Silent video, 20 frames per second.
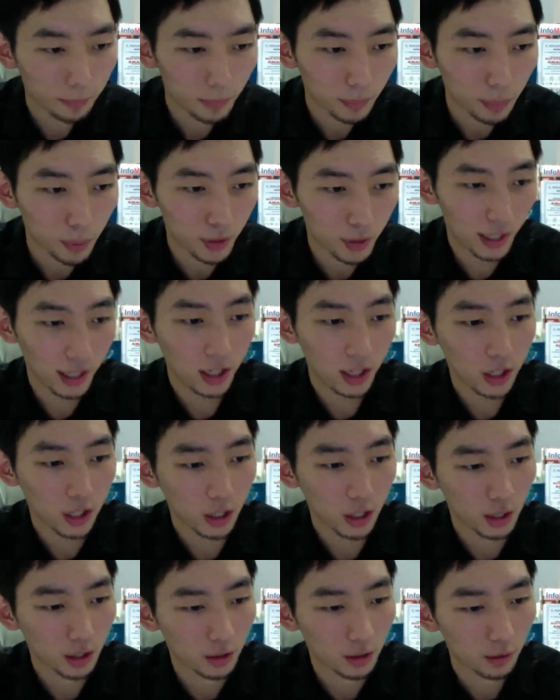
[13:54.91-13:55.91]

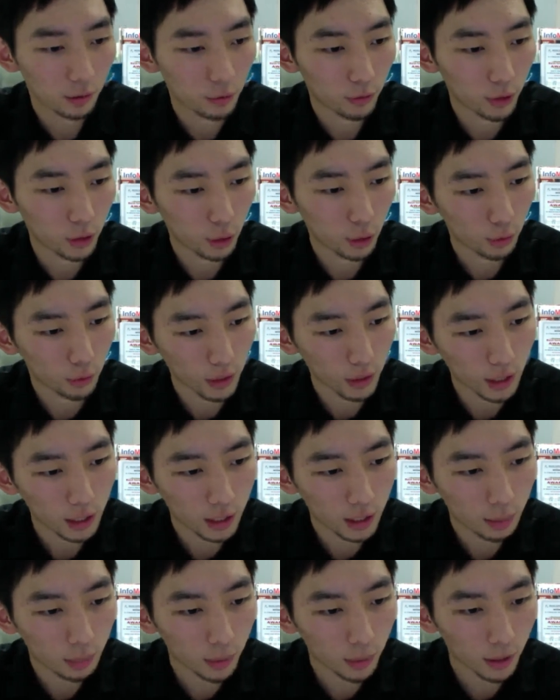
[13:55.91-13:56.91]
protection for
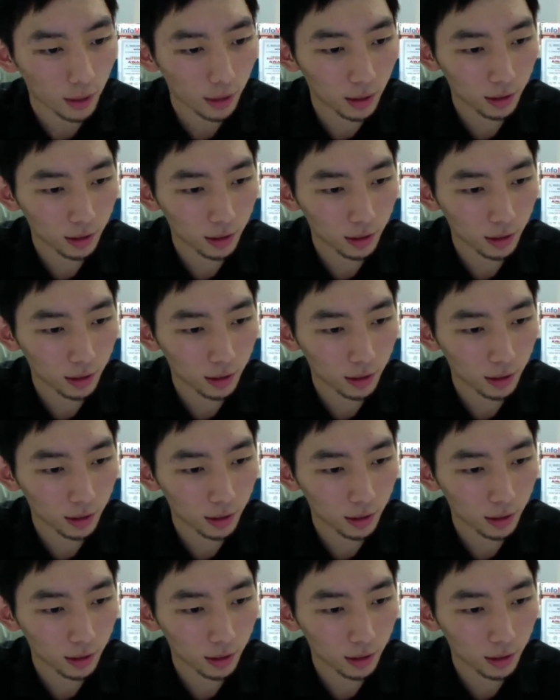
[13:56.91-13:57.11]
UV, but